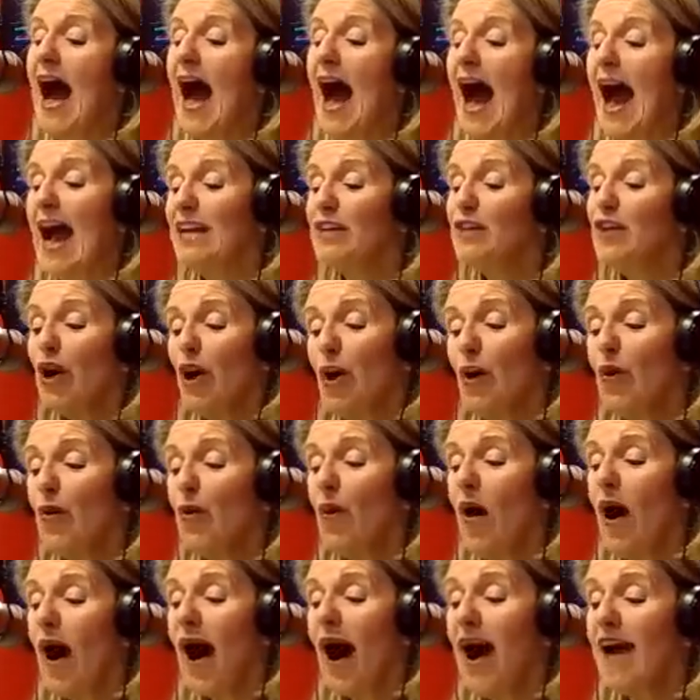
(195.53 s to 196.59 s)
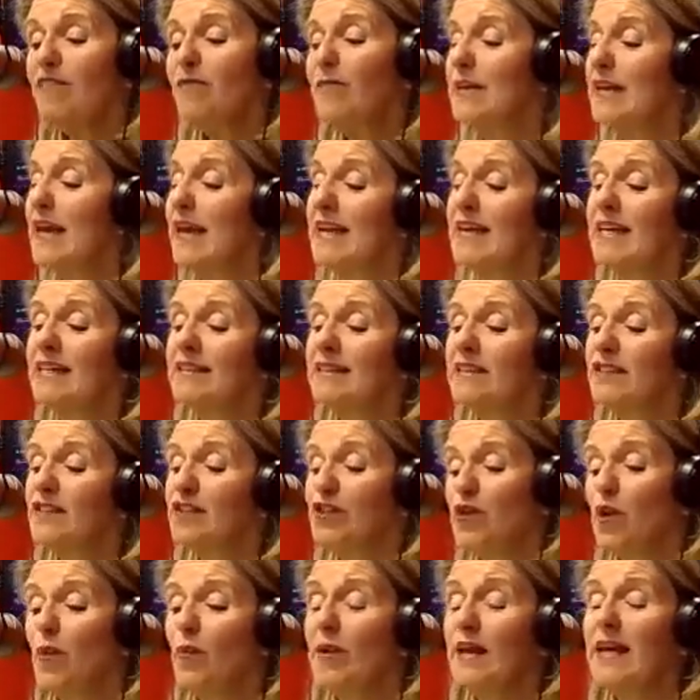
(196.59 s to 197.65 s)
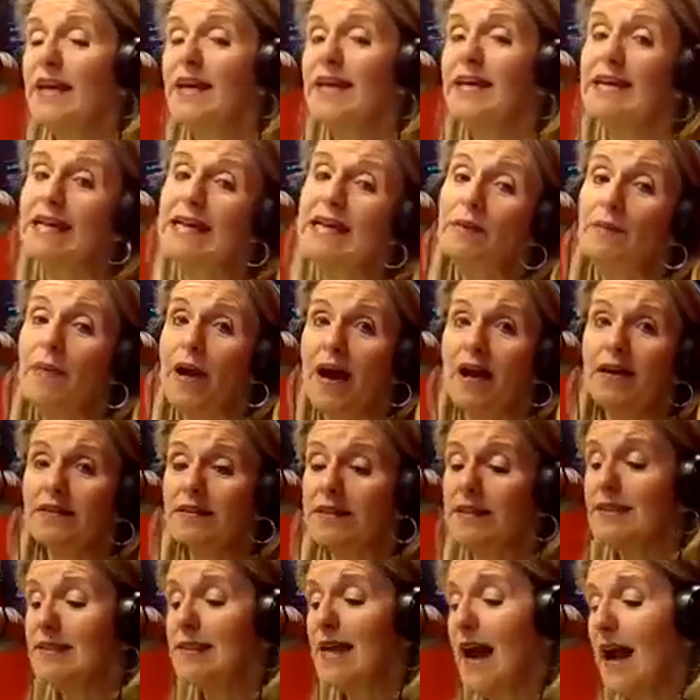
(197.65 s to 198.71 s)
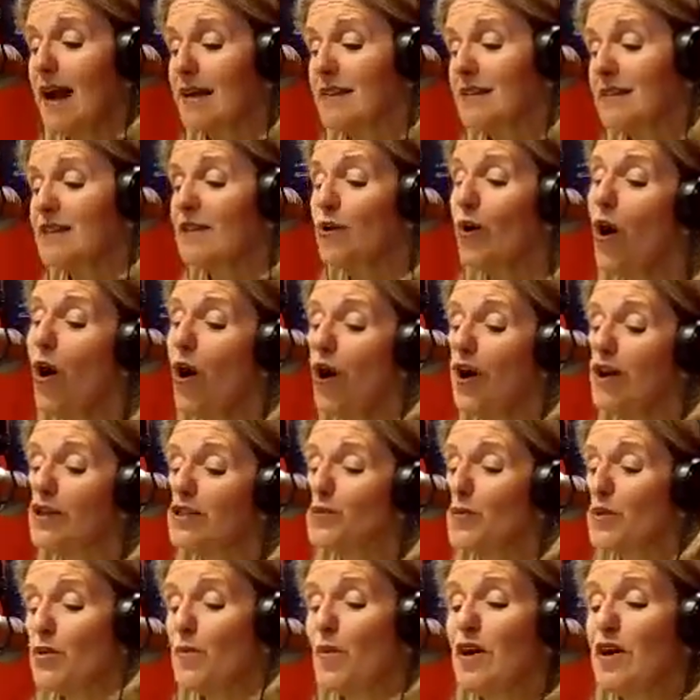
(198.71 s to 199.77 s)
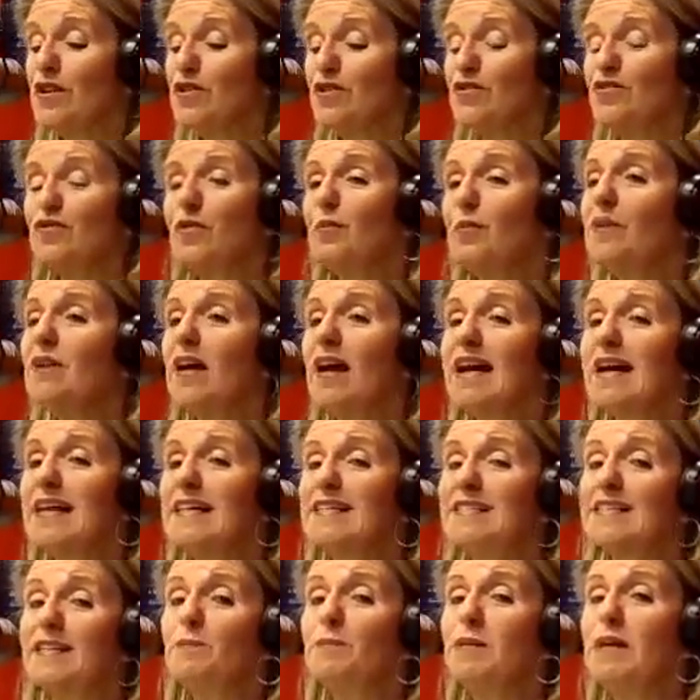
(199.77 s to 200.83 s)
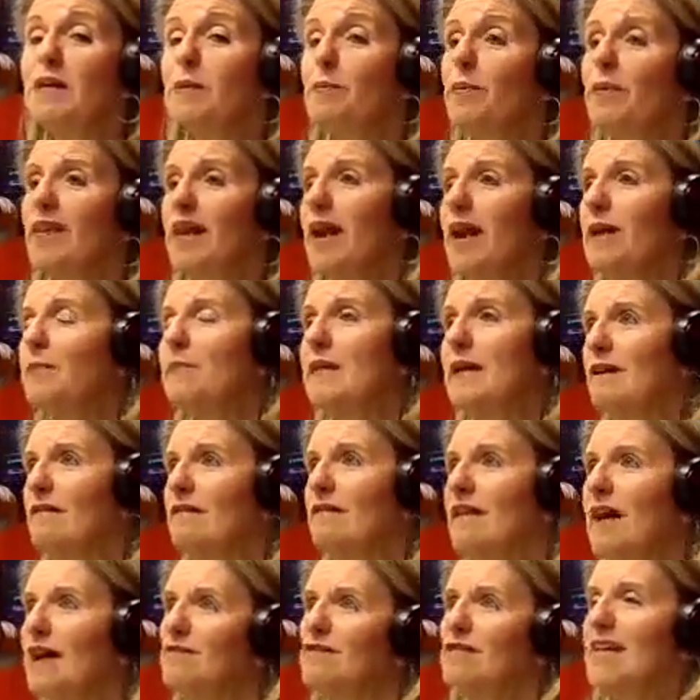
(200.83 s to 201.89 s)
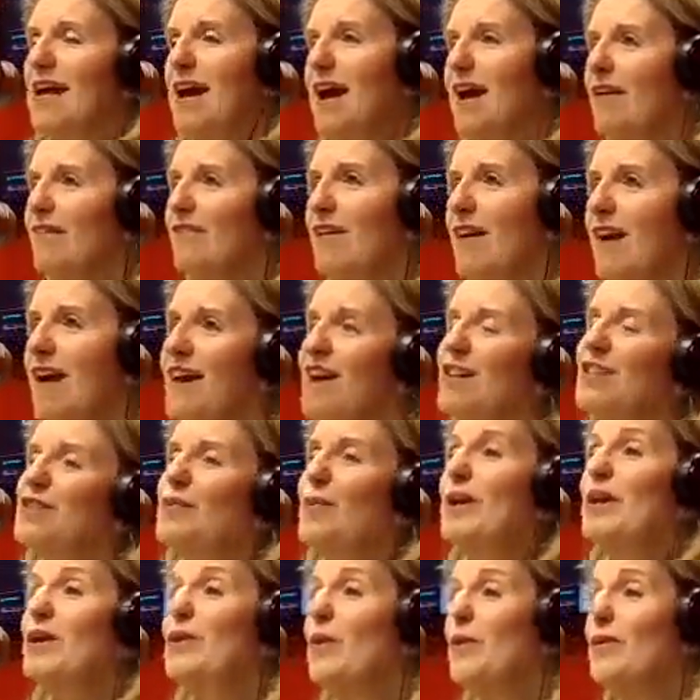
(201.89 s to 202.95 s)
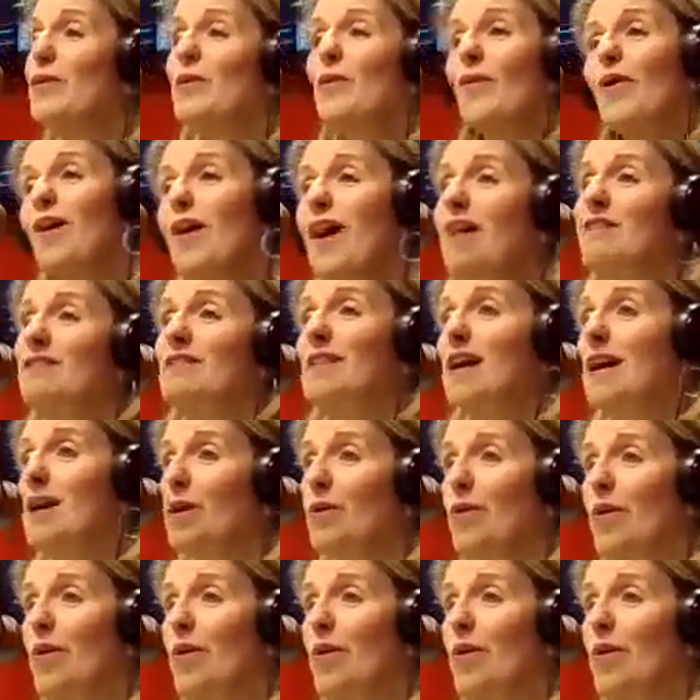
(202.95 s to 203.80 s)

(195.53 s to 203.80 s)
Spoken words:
I know I've been getting so many emails, texts, calls with questions from clients and people that I meet around town. So I know you all have a lot of